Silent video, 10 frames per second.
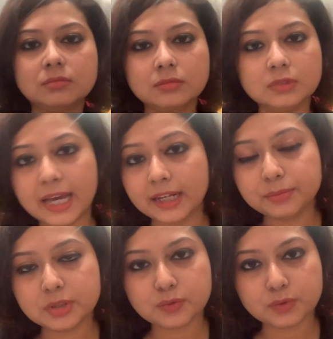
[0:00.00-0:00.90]
the
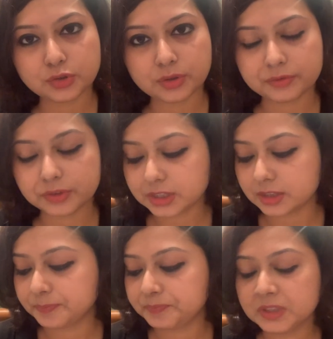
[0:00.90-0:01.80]
animals which you have
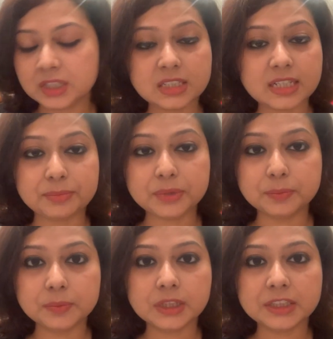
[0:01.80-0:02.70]
written. It can be a
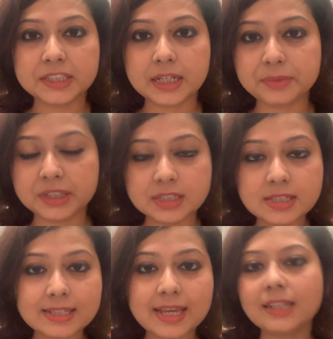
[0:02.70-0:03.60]
bird, it can be an
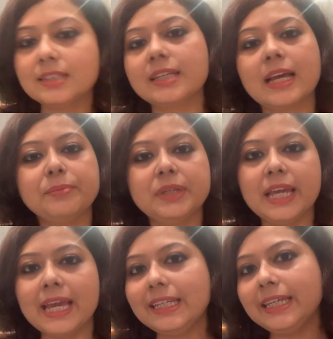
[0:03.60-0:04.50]
insect, it can
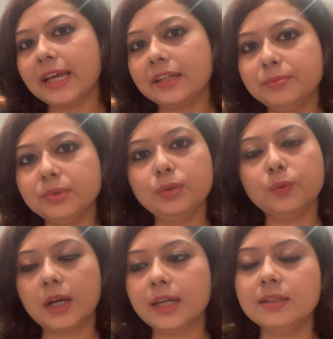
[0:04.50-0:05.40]
be any animal,
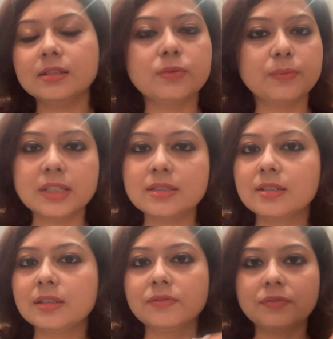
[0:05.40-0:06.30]
wild,
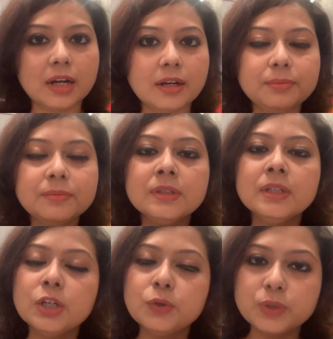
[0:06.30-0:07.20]
domestic, farm,
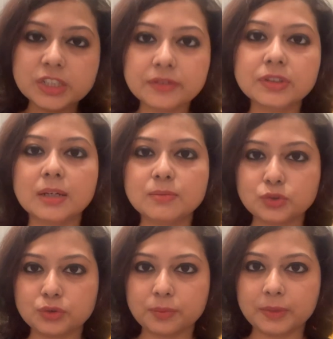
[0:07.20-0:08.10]
whichever comes
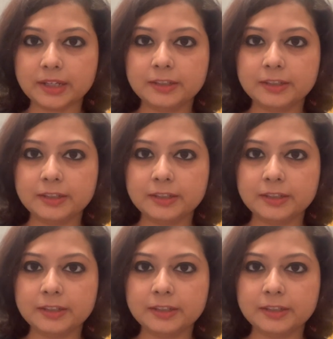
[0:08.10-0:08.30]
to your mind.